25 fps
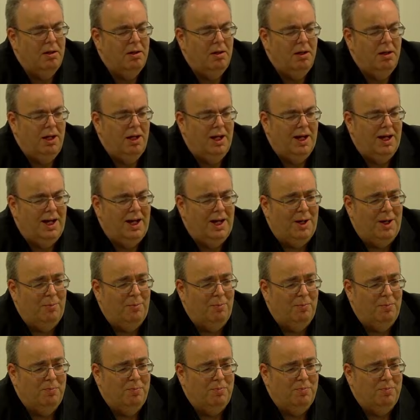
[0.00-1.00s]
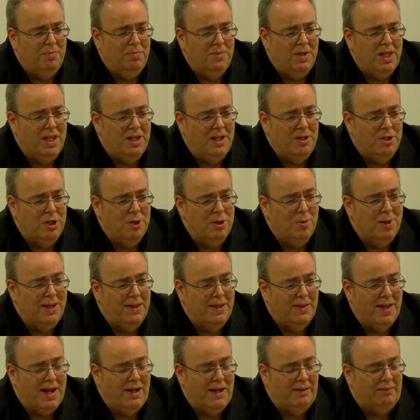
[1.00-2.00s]
in doing
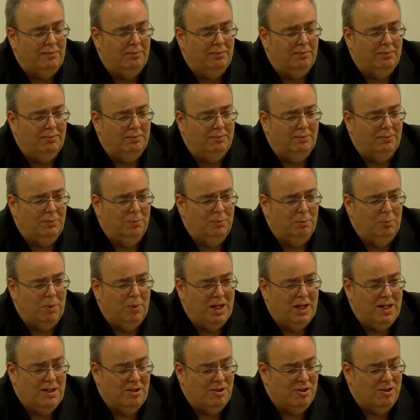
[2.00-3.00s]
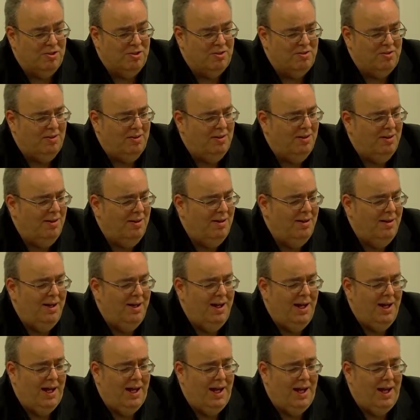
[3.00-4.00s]
that maintenance.
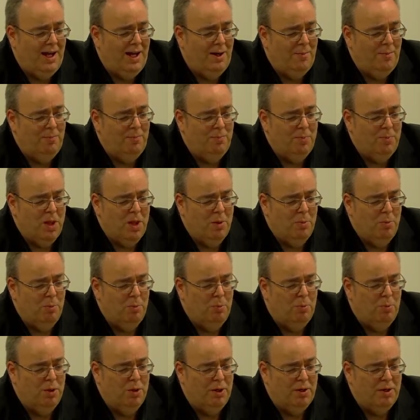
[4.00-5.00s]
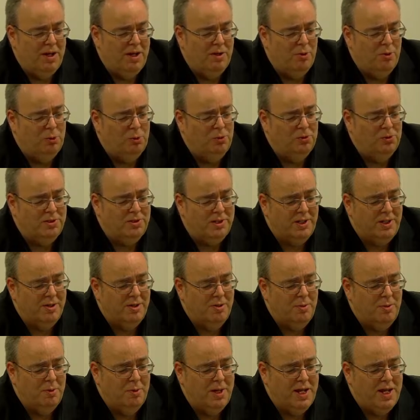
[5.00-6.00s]
But it
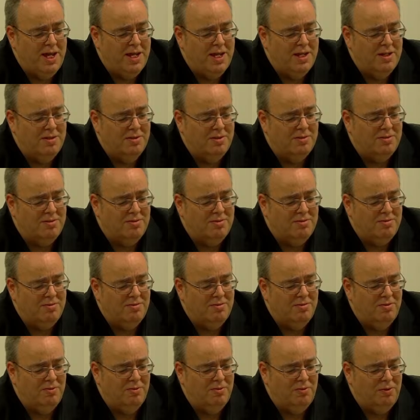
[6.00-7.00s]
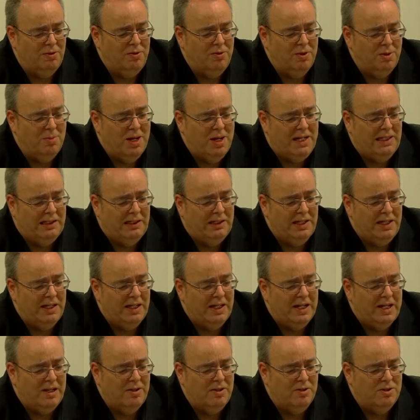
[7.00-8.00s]
also is fundamentally
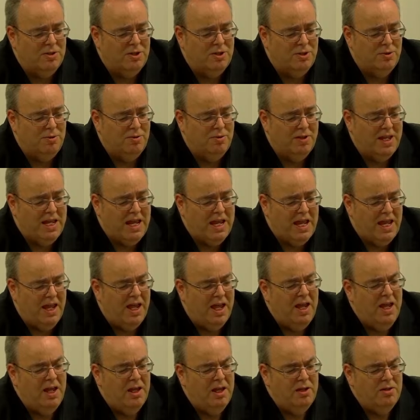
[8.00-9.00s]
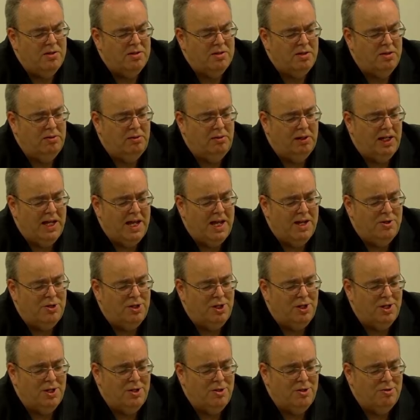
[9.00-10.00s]
linked to the total air
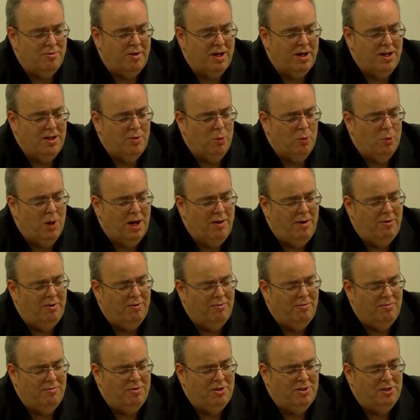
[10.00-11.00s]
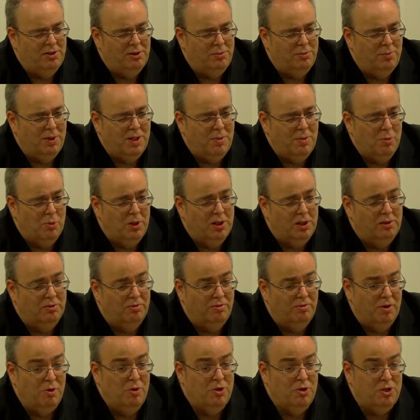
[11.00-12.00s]
change rate where a chilled beam will
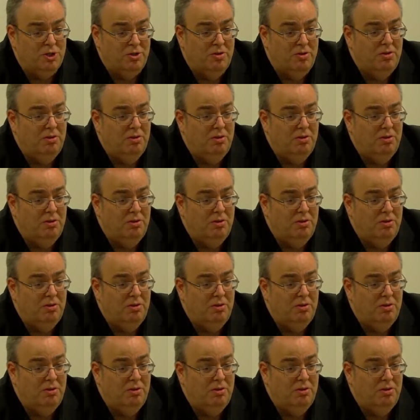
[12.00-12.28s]
function,